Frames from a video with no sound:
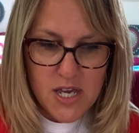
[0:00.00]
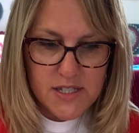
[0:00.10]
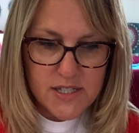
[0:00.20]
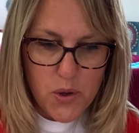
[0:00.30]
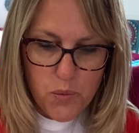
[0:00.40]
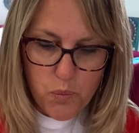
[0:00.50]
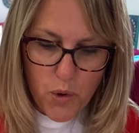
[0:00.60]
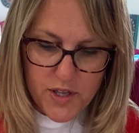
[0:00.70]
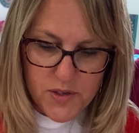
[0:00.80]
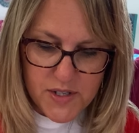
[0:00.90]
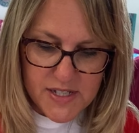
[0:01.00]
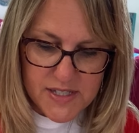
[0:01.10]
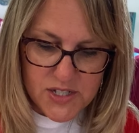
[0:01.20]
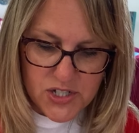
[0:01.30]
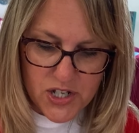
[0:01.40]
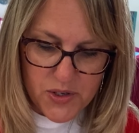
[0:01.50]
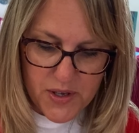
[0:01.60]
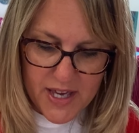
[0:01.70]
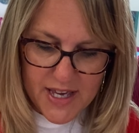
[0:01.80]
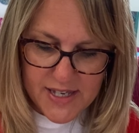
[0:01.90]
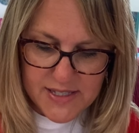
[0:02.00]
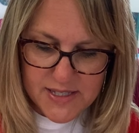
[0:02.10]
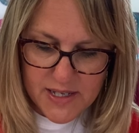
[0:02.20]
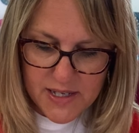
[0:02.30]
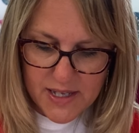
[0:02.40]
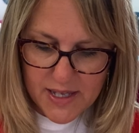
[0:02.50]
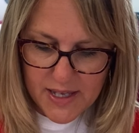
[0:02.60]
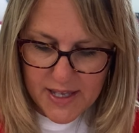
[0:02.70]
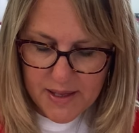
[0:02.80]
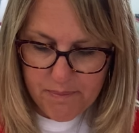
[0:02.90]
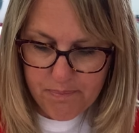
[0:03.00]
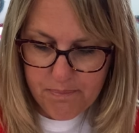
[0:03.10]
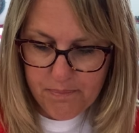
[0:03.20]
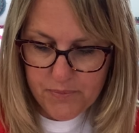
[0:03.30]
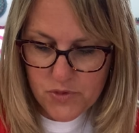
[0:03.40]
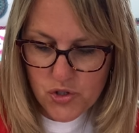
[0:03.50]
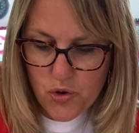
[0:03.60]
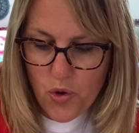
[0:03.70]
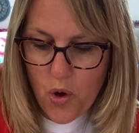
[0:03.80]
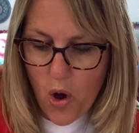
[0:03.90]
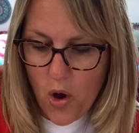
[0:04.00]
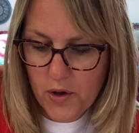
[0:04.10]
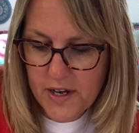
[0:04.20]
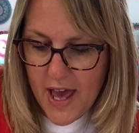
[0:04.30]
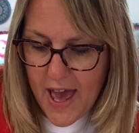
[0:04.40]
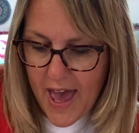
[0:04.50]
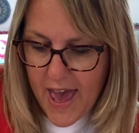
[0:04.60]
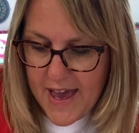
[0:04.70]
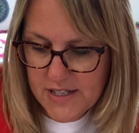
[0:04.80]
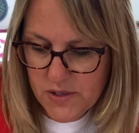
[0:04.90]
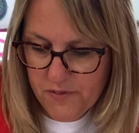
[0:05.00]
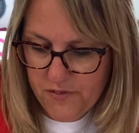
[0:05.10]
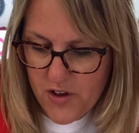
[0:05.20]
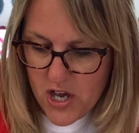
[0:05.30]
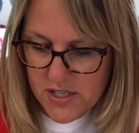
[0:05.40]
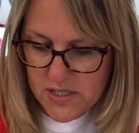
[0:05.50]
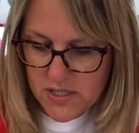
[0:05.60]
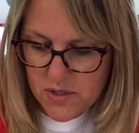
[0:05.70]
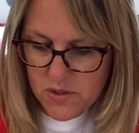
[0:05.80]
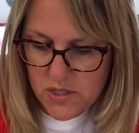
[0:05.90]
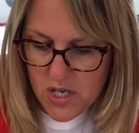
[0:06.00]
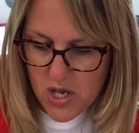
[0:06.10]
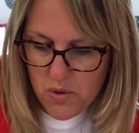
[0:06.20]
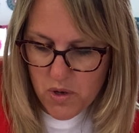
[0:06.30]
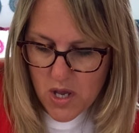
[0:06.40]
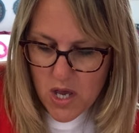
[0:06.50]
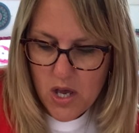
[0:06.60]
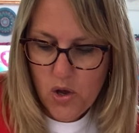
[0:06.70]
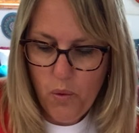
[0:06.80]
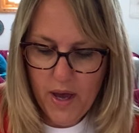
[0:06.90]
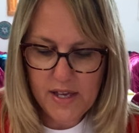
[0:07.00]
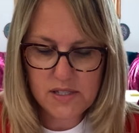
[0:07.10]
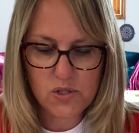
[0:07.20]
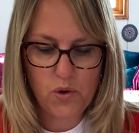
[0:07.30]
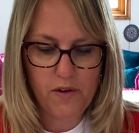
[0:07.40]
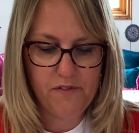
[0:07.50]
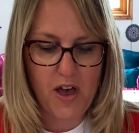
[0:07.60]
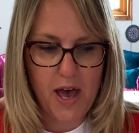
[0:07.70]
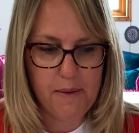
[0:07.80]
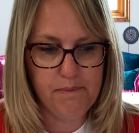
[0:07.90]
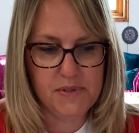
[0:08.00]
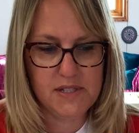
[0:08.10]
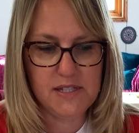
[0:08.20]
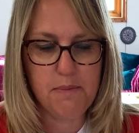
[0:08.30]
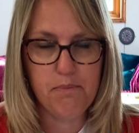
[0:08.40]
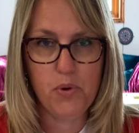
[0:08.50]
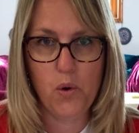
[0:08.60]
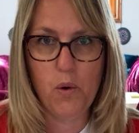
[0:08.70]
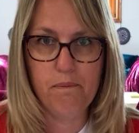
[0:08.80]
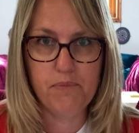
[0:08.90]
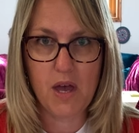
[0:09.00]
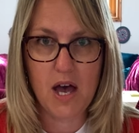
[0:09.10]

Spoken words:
So what you need to do is draw on a head first. So quite a sort of simple